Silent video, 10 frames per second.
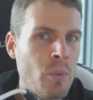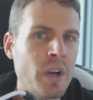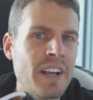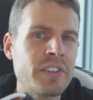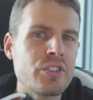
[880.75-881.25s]
And
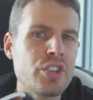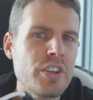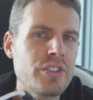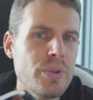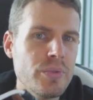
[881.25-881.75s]
what I
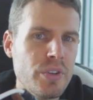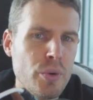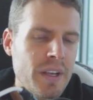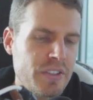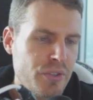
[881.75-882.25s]
suggest you
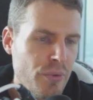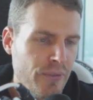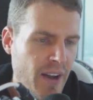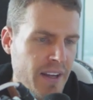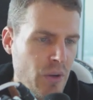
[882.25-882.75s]
do is you
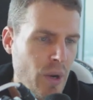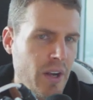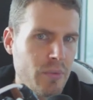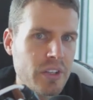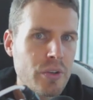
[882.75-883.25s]
find a
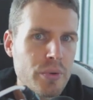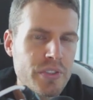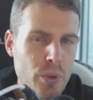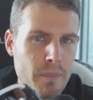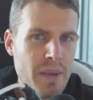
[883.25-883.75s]
way to
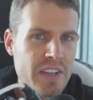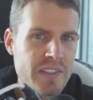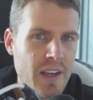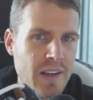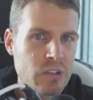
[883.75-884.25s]
reduce to a
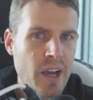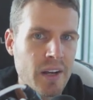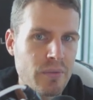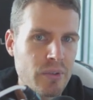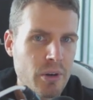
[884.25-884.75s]
baseline
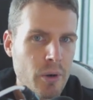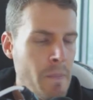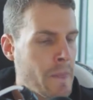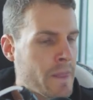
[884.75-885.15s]
diet of your own.